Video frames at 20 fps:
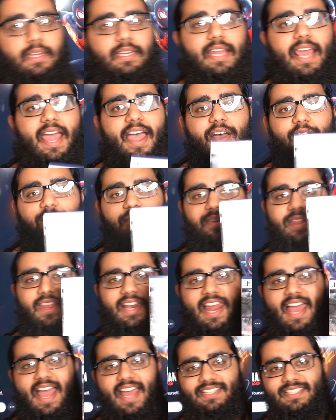Now for the
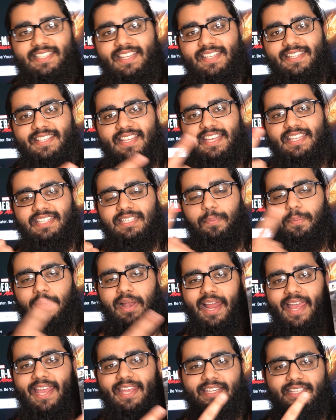last disc, it's
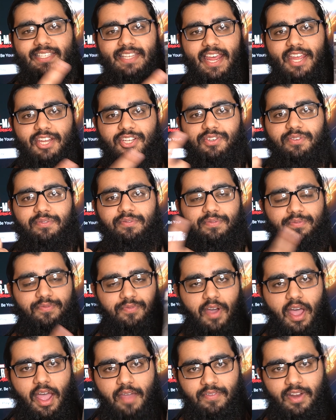PlayStation
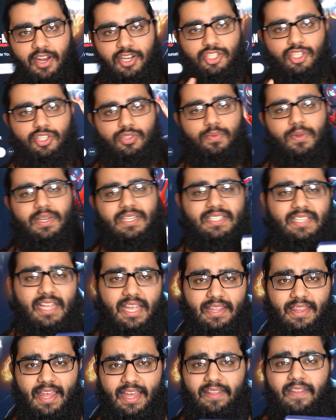5, and I just want to say
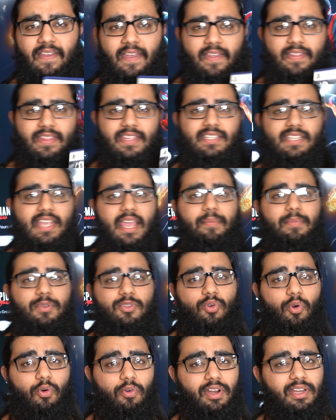that this game has
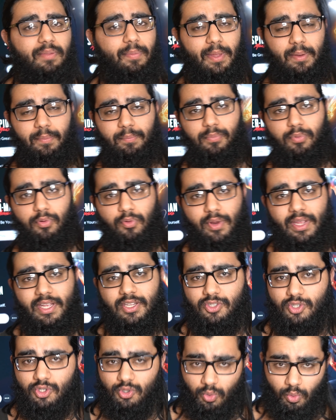already been
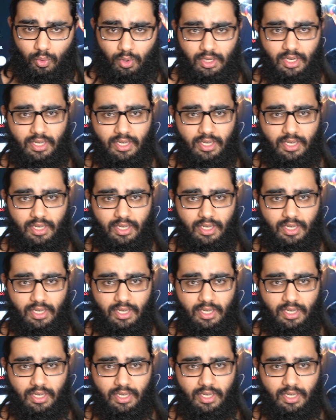pre-installed